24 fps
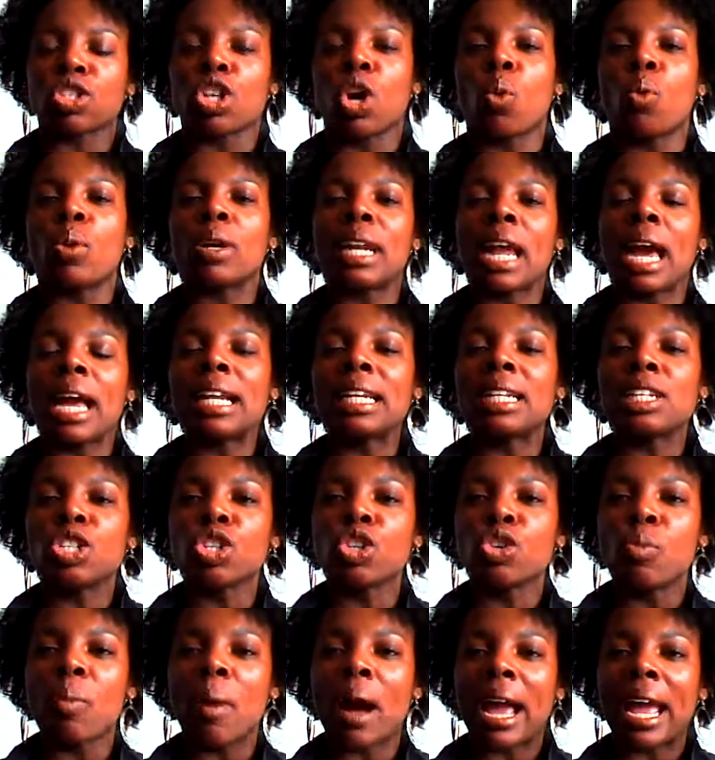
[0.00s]
So when I
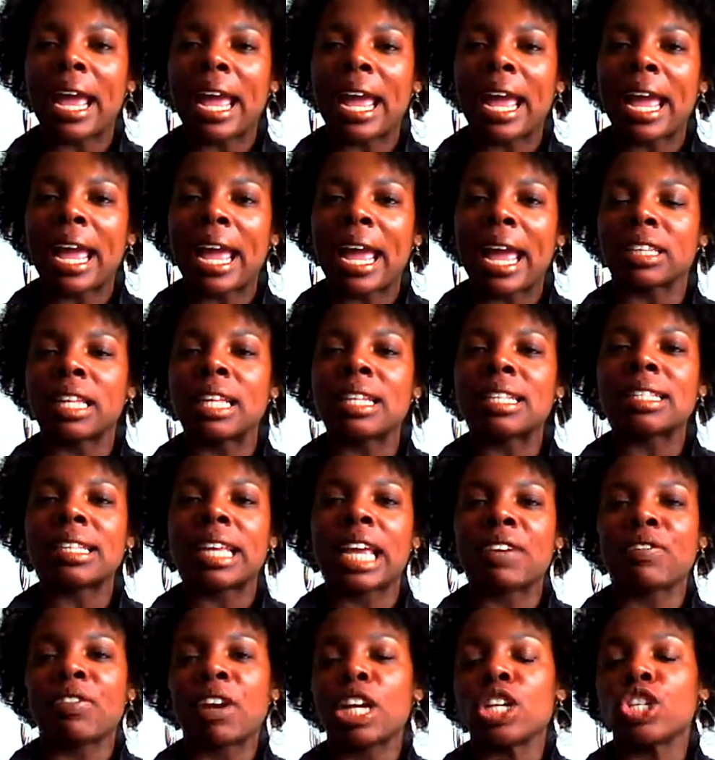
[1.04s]
do my hair, like let's
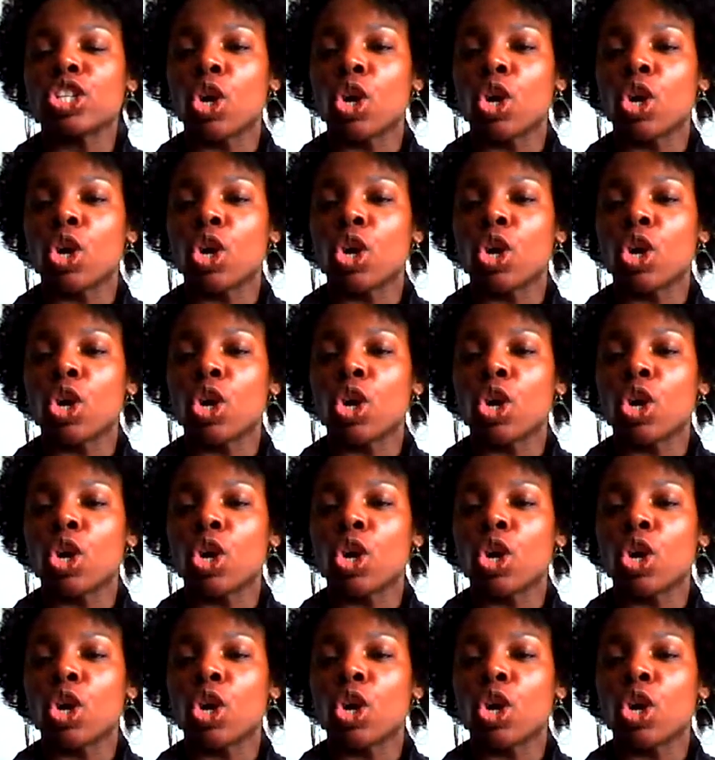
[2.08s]
say if I